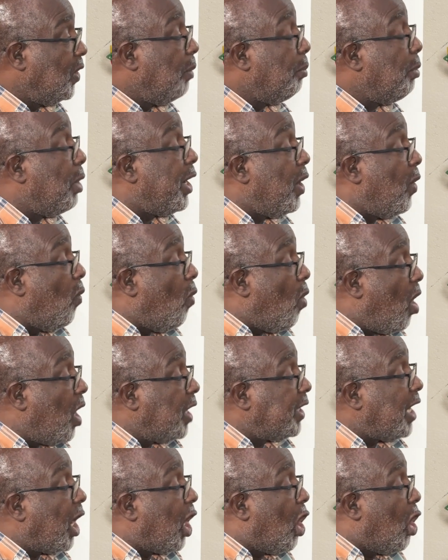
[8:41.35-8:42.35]
But they
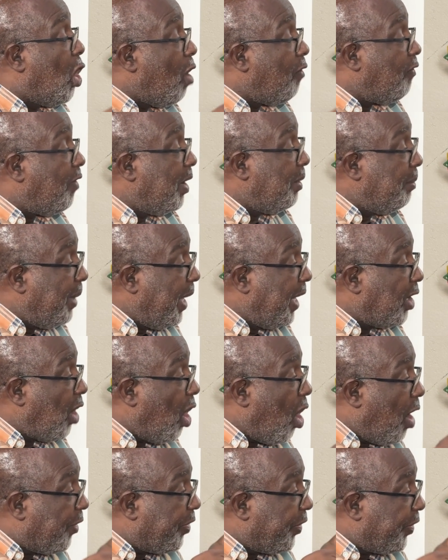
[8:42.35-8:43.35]
want a
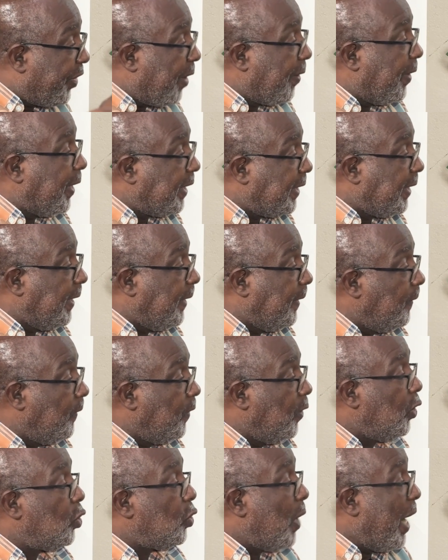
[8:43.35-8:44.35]
government
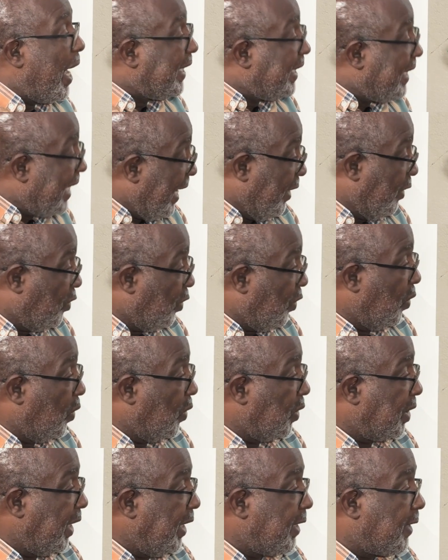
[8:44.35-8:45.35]
authority to attend to
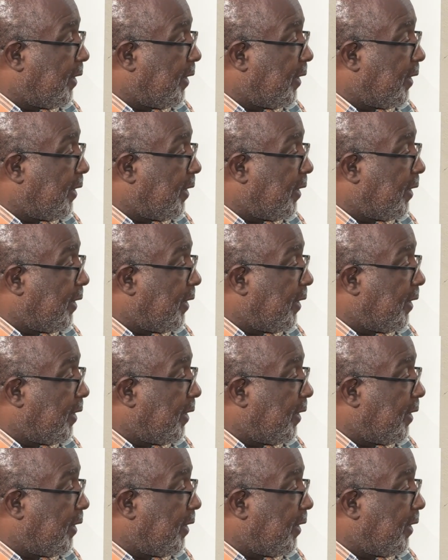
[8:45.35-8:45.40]
those